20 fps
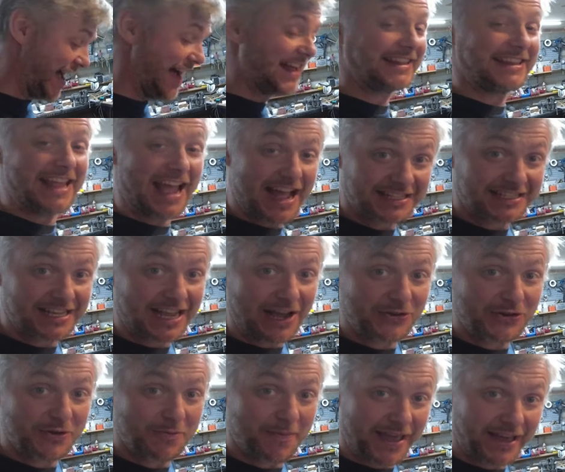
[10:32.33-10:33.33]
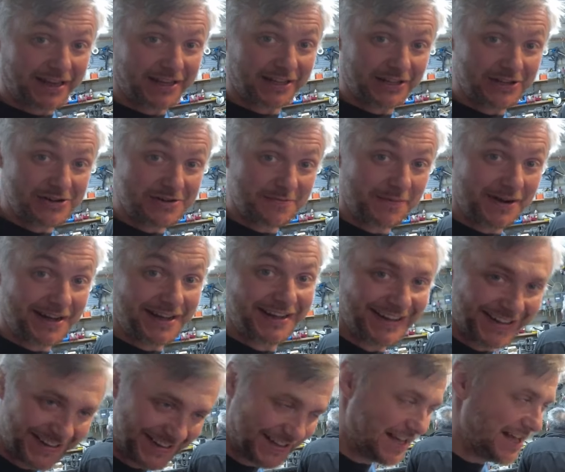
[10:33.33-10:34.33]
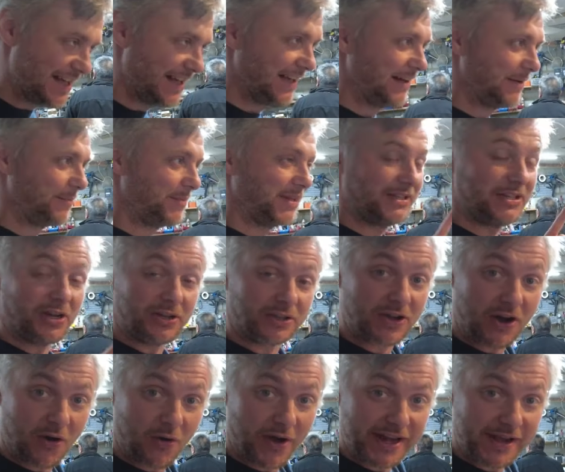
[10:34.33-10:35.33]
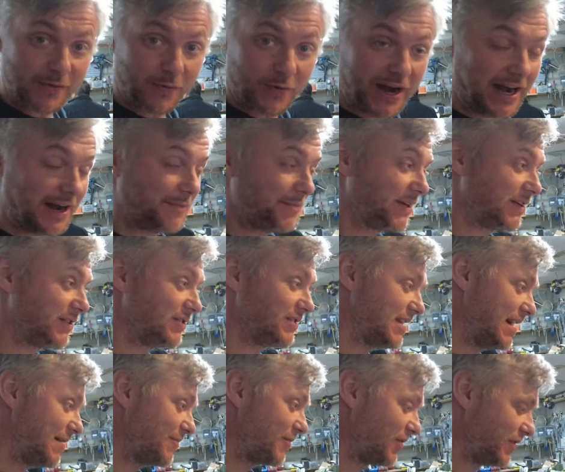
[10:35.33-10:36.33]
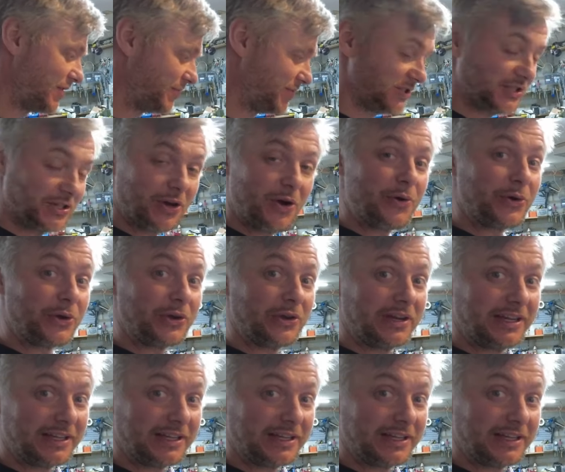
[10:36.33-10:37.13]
And that's how you make a loom. But don't go anywhere, because I'm going to be showing you a